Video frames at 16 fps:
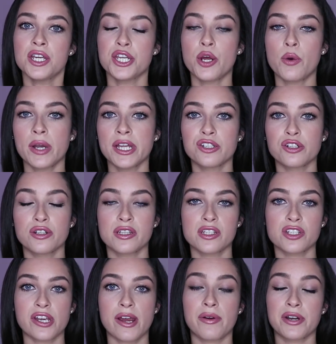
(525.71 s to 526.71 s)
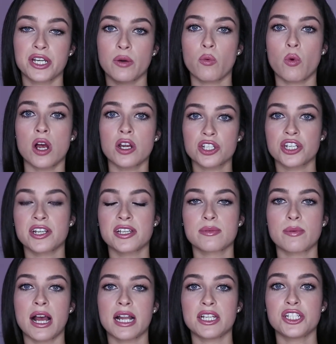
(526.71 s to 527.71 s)
You know, when you're in the shower and you're washing
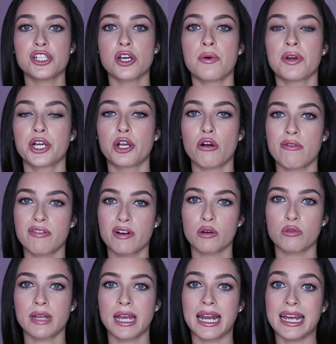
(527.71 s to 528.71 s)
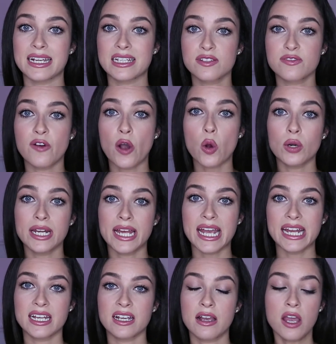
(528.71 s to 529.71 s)
as well, you don't want to go for a real
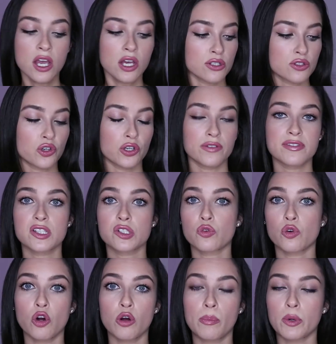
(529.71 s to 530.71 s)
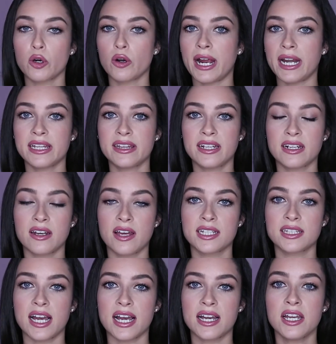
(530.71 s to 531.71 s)
exfoliating sort of scrub or anything
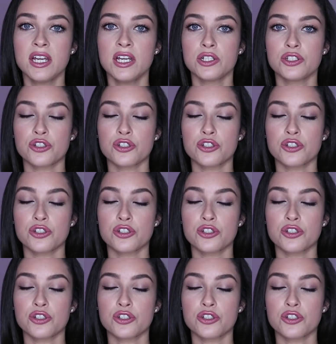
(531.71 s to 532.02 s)
like that.